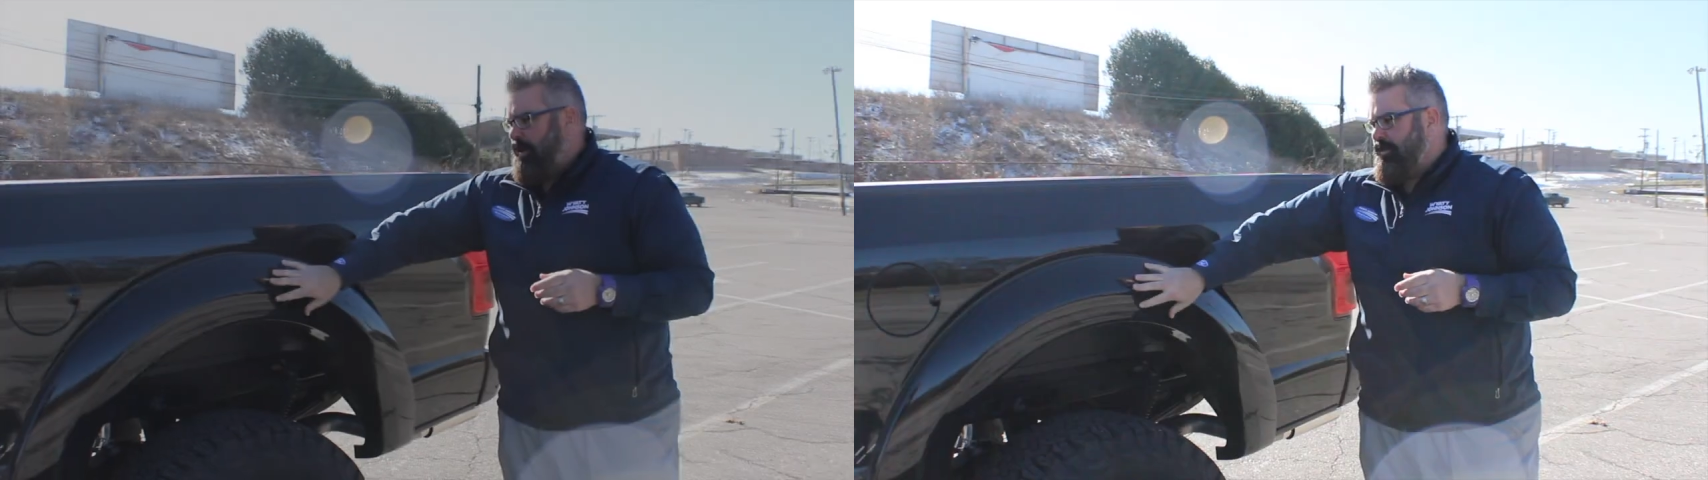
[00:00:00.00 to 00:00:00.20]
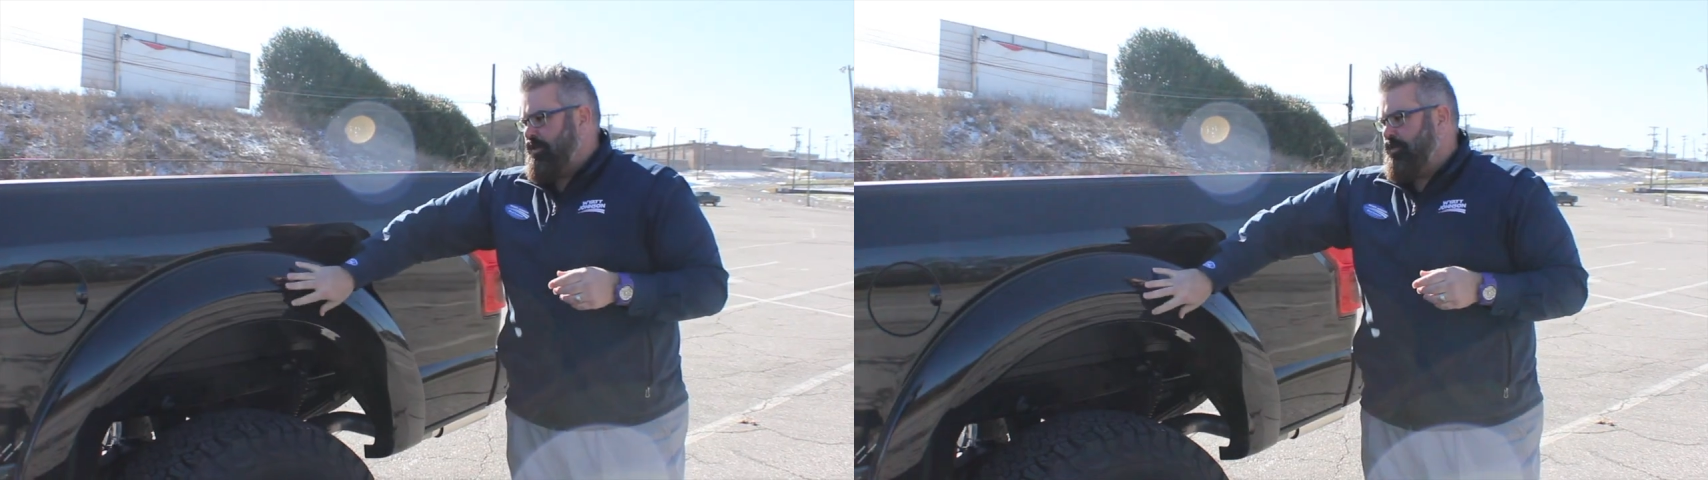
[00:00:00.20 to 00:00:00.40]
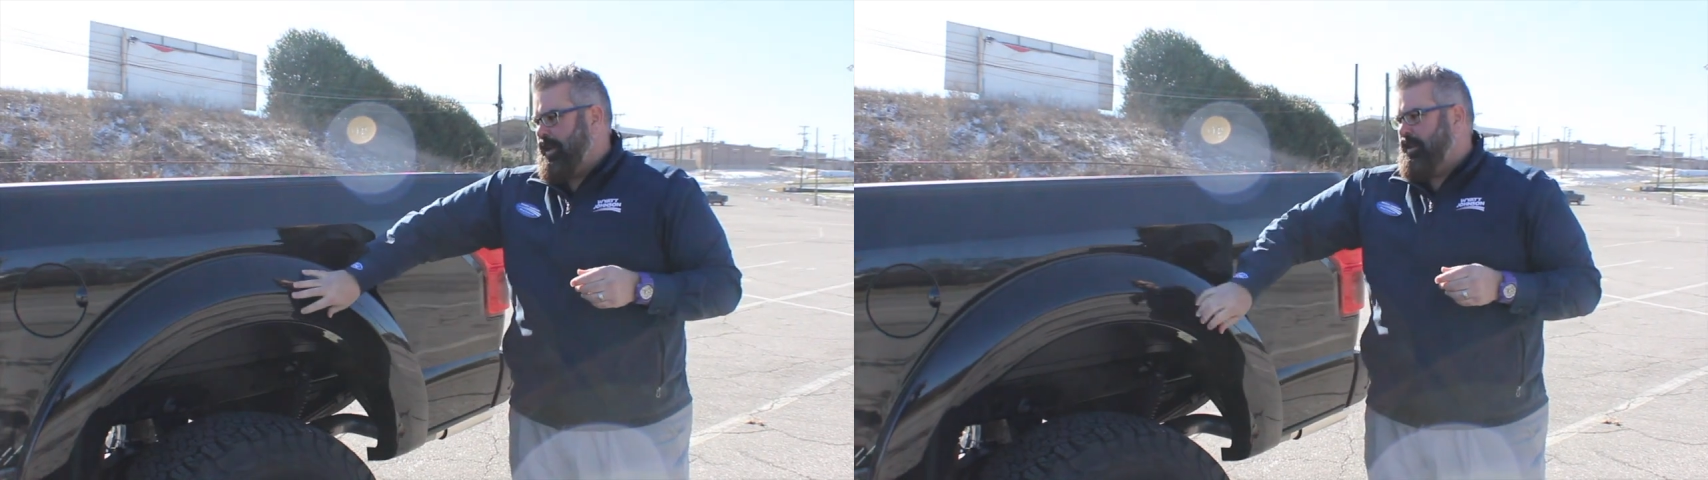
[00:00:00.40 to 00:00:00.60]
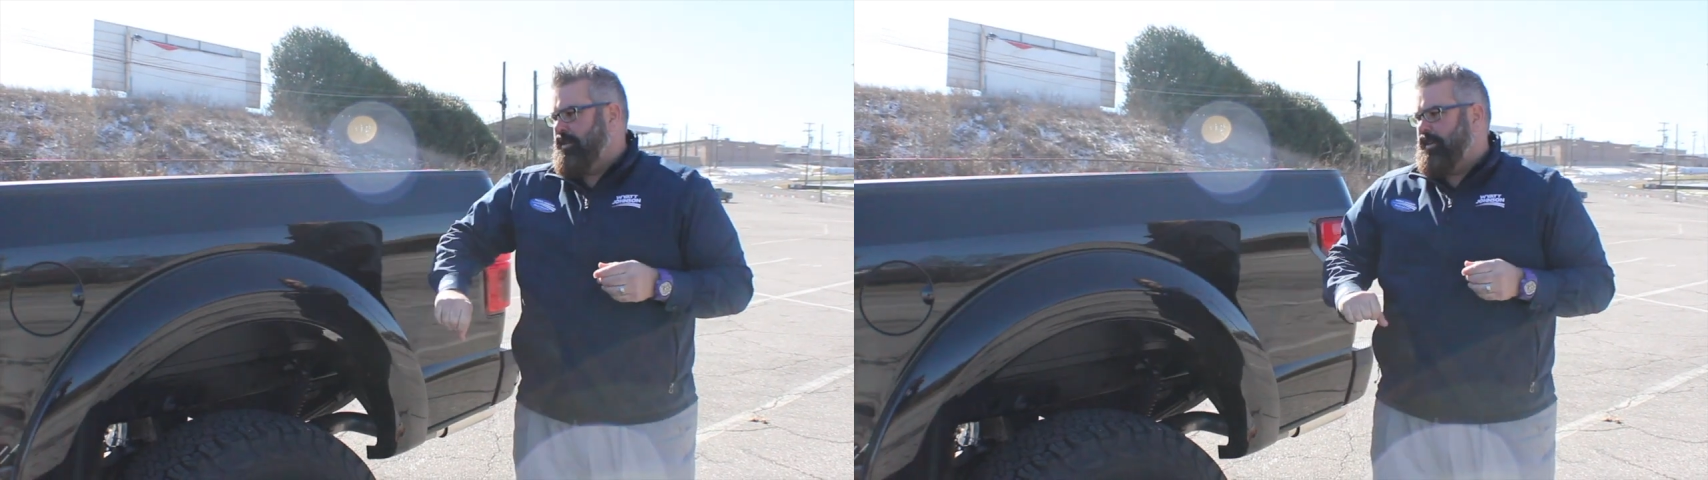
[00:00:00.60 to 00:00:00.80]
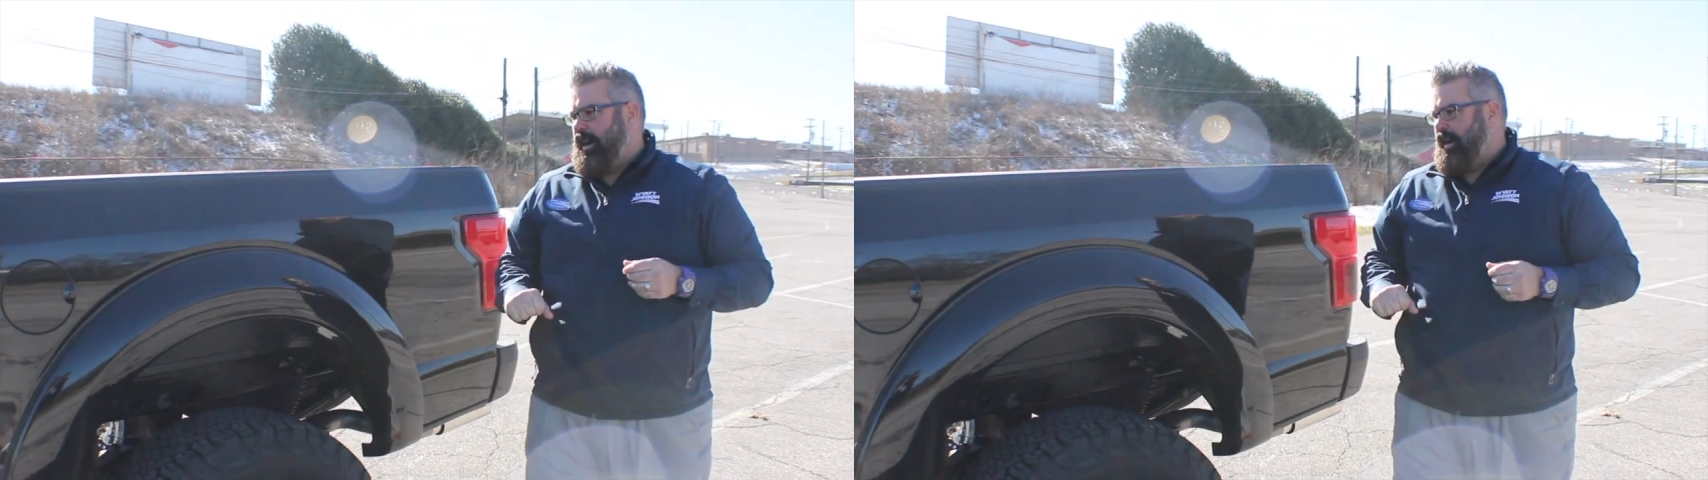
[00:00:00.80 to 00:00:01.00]
on your
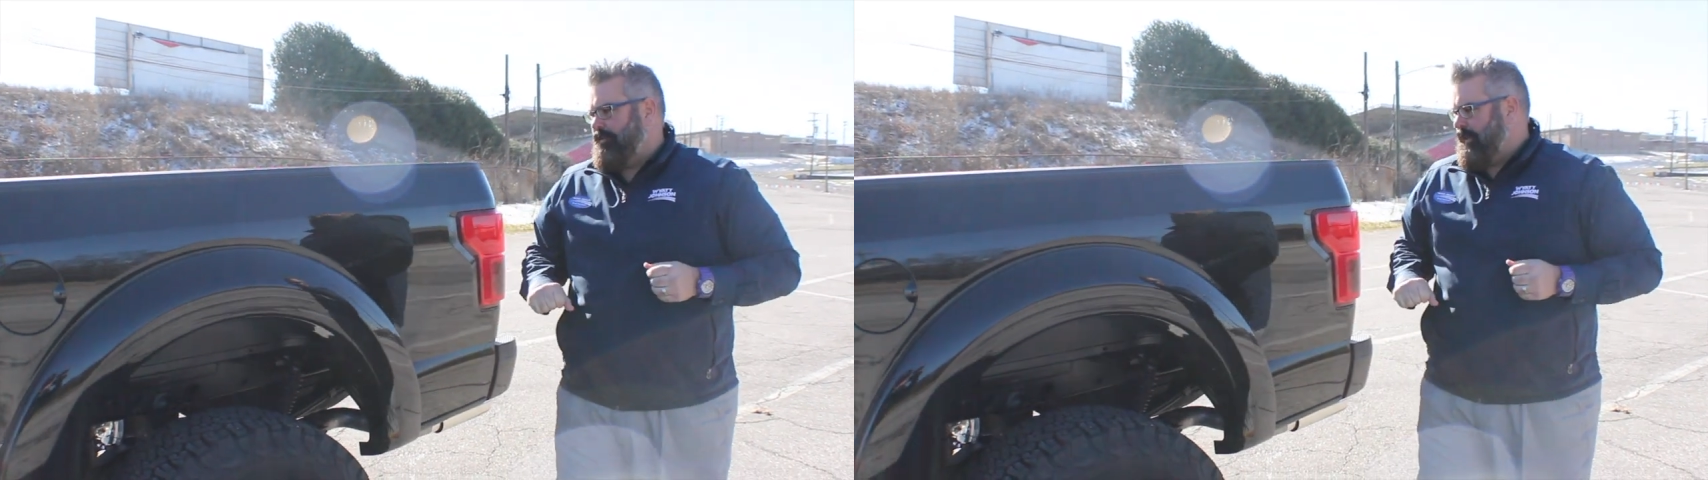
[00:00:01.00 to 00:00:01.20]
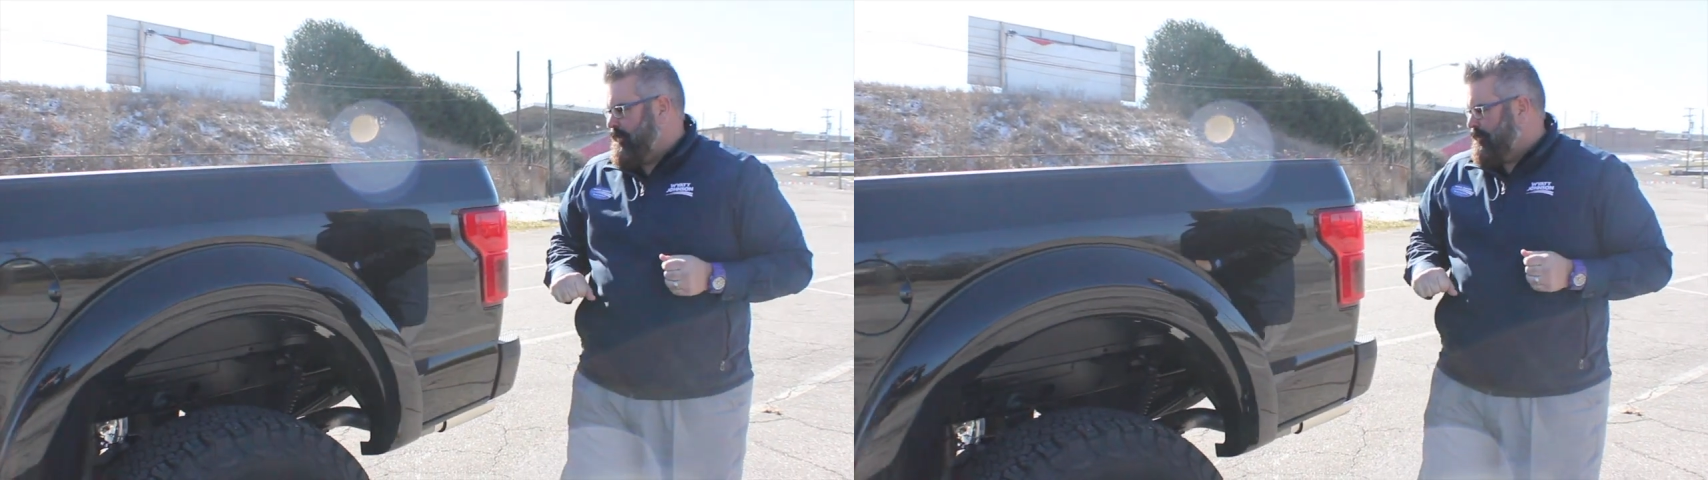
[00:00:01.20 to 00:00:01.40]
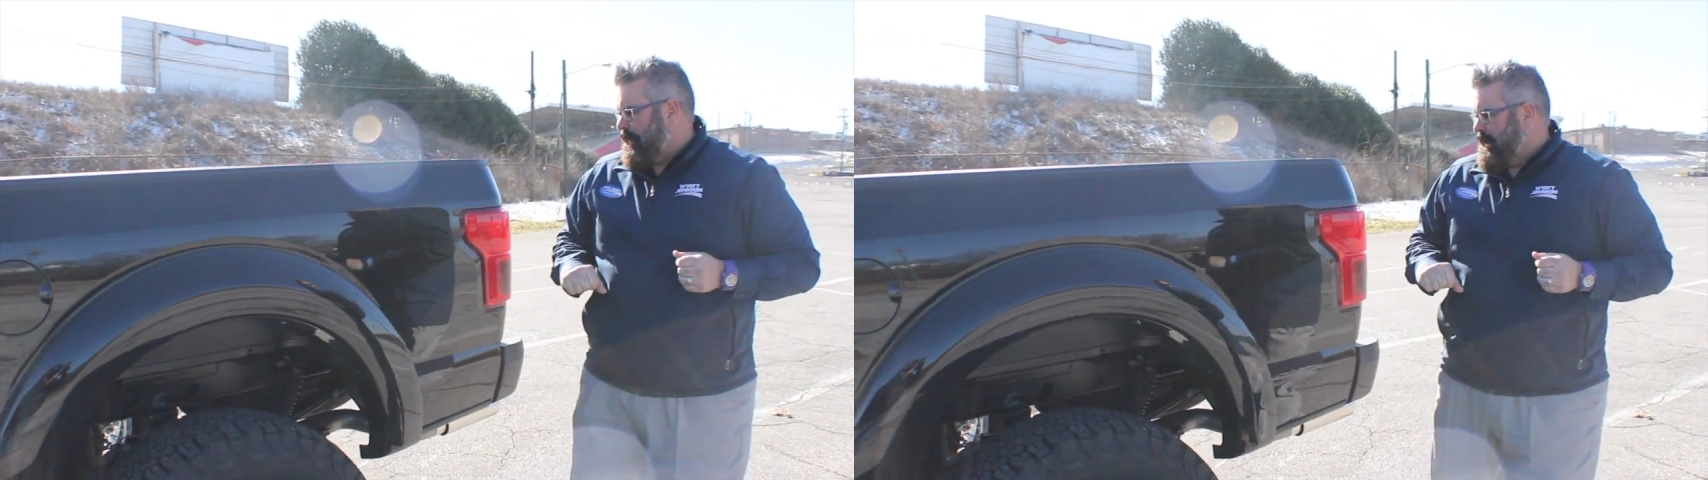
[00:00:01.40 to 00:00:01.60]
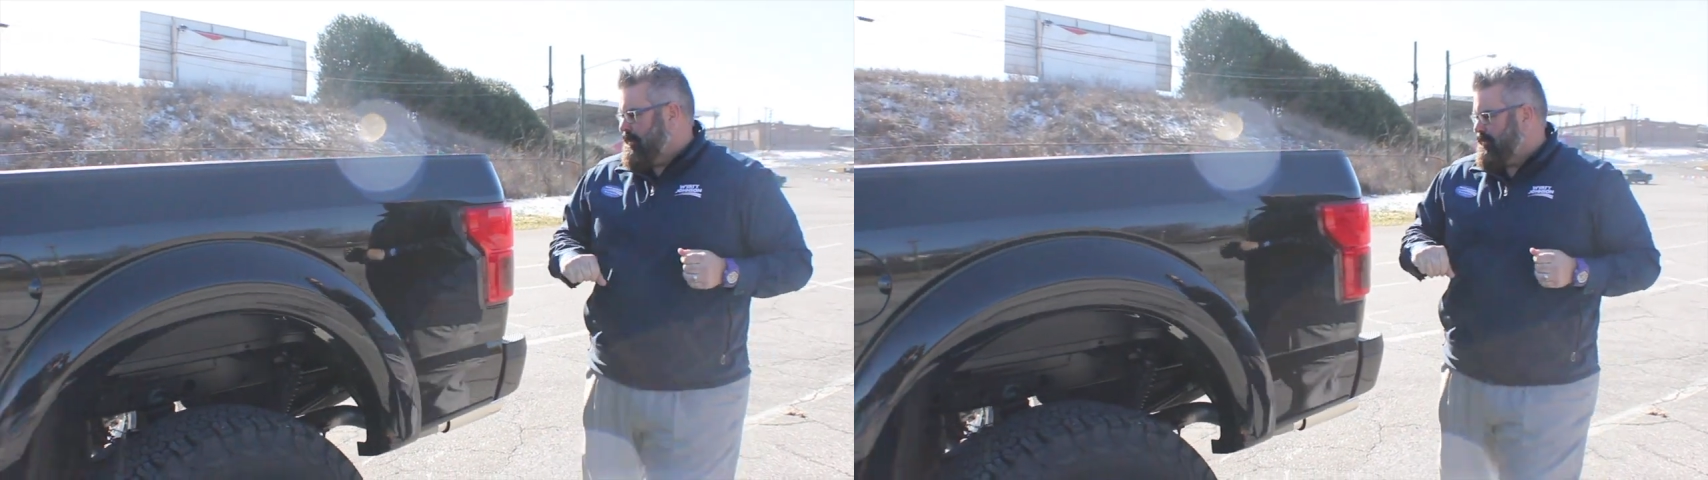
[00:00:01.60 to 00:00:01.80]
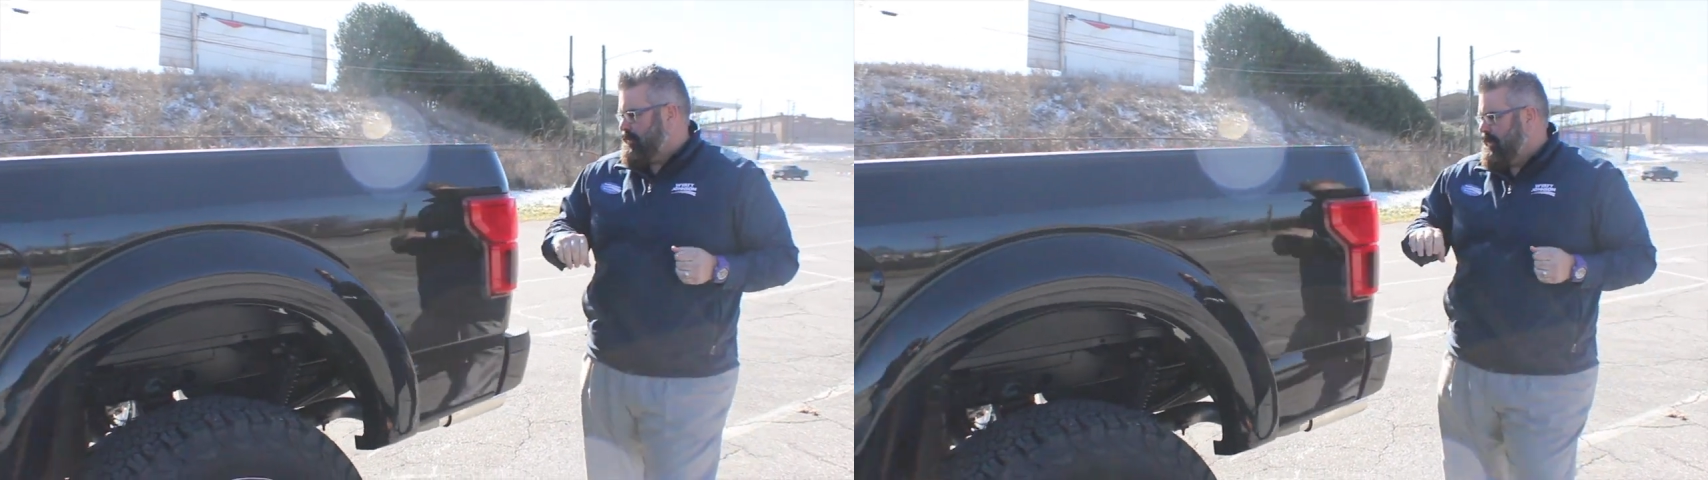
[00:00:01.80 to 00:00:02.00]
rear fender
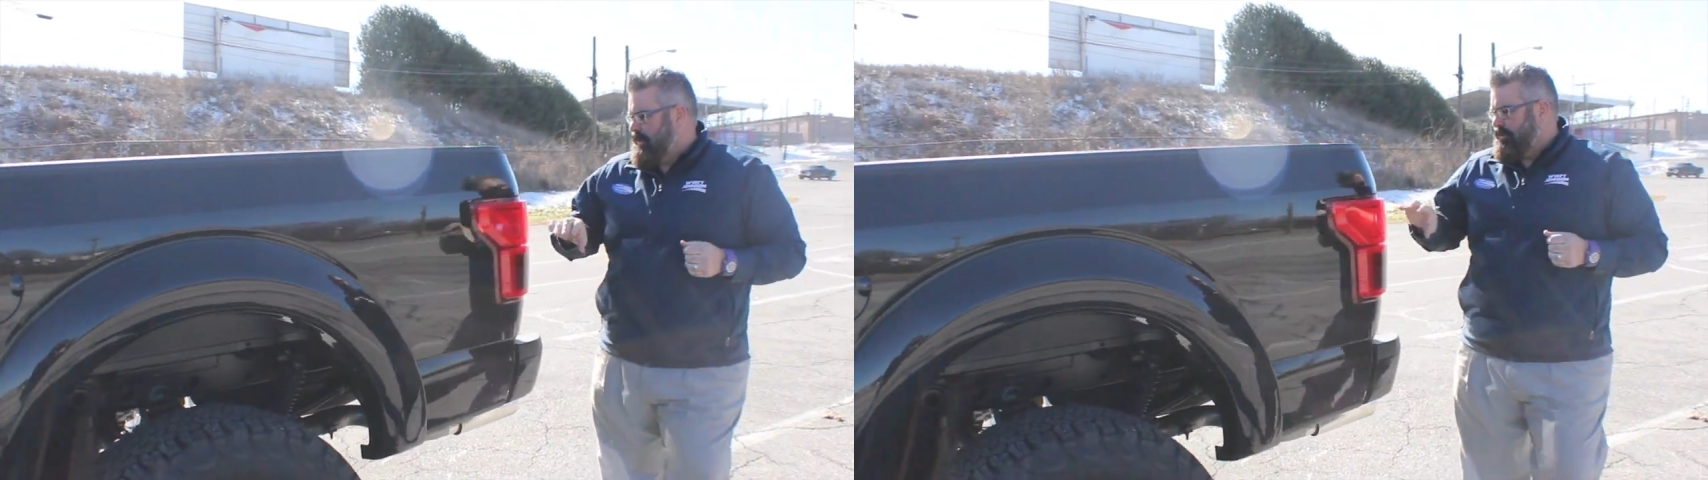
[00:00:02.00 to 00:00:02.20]
flares.